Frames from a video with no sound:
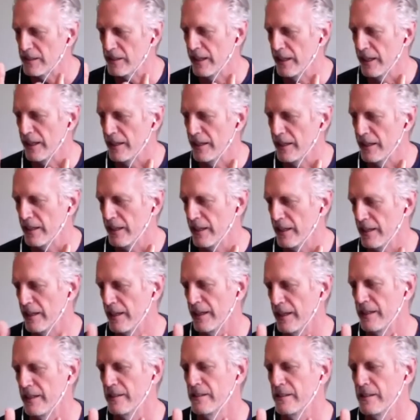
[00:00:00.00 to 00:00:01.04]
and and I
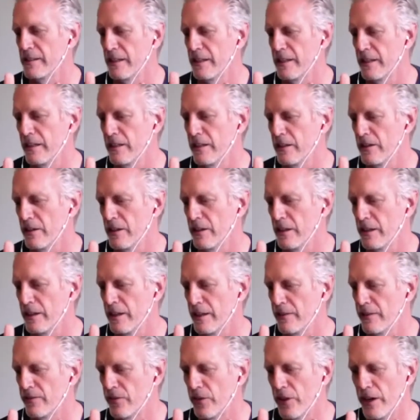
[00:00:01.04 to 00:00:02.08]
can uh, you know, and
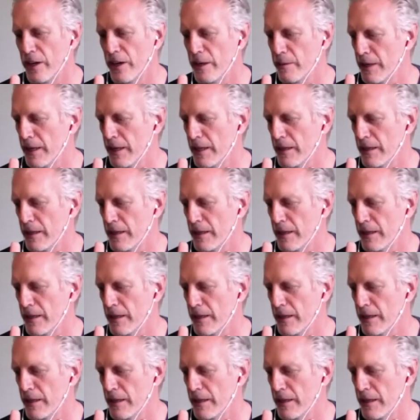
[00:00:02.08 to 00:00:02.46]
I thought about